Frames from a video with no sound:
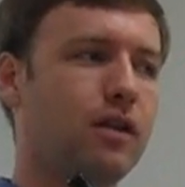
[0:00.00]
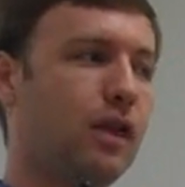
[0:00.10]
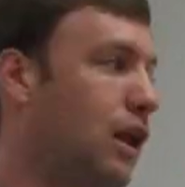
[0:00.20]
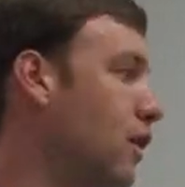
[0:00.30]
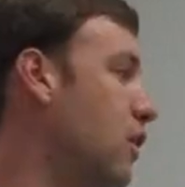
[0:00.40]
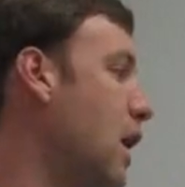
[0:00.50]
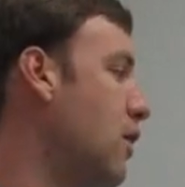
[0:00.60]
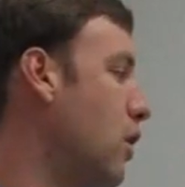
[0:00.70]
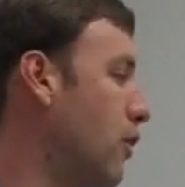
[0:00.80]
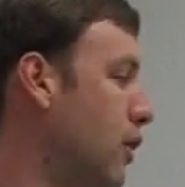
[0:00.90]
At the end of the
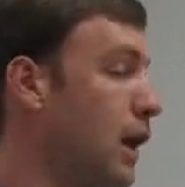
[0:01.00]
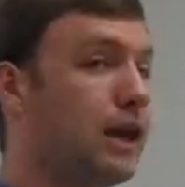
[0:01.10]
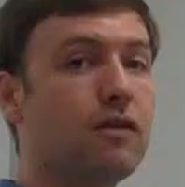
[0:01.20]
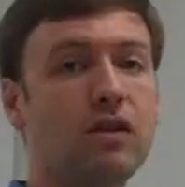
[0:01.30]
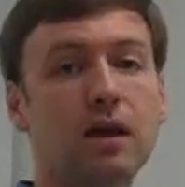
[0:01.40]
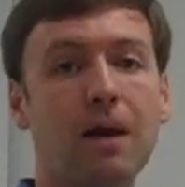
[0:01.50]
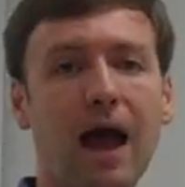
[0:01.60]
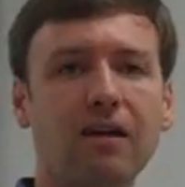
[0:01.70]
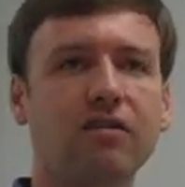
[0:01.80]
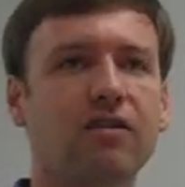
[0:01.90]
day, though, the negative team
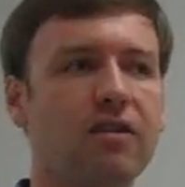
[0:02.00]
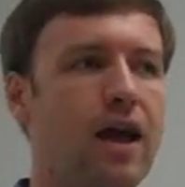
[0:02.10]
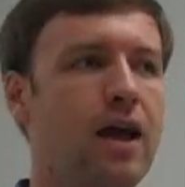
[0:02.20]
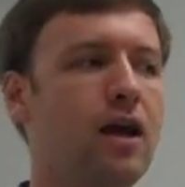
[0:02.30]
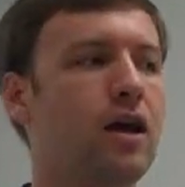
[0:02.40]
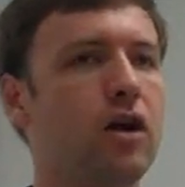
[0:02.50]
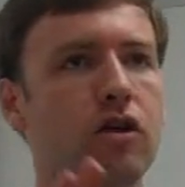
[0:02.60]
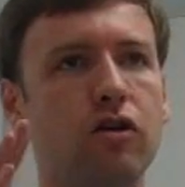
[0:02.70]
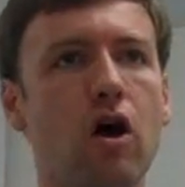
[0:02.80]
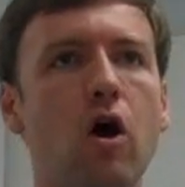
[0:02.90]
has to say
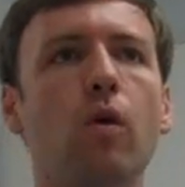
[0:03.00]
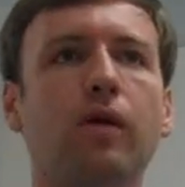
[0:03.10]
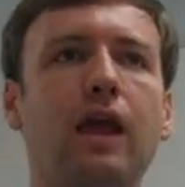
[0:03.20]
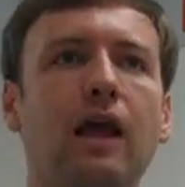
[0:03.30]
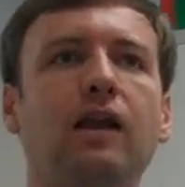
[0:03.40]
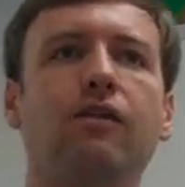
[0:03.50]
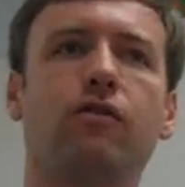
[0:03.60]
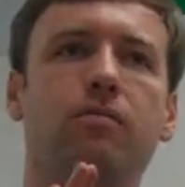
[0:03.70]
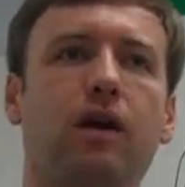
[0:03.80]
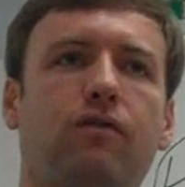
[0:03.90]
no candy
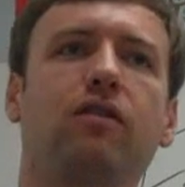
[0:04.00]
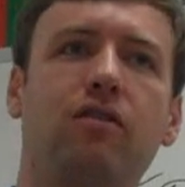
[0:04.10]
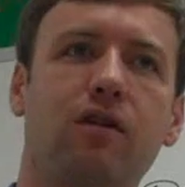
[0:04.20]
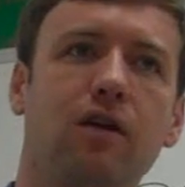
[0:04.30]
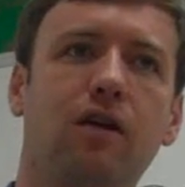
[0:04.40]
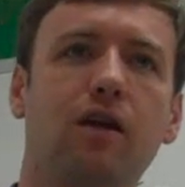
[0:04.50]
for breakfast.